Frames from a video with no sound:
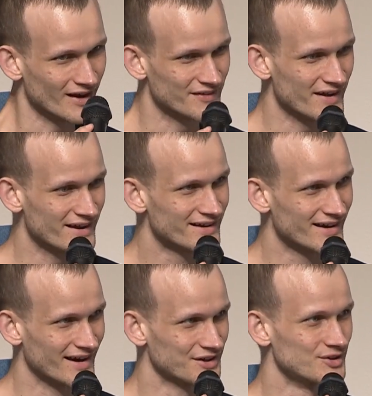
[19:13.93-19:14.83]
I
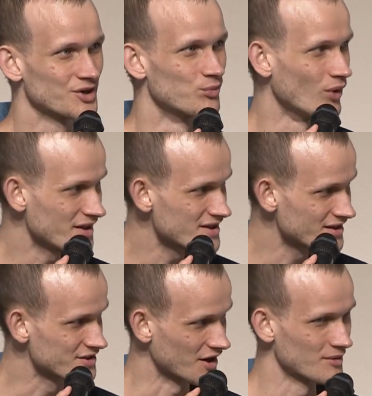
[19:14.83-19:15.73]
think
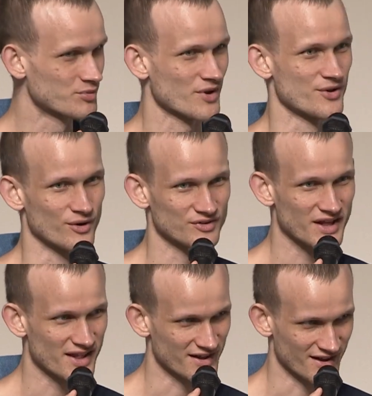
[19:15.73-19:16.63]
wanting to preserve
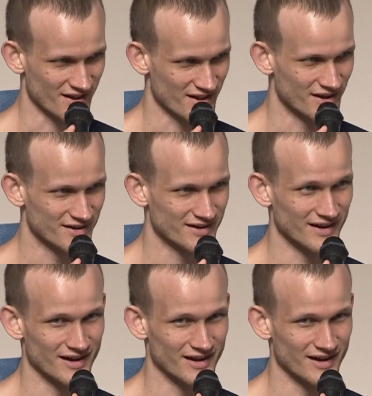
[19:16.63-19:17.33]
these things that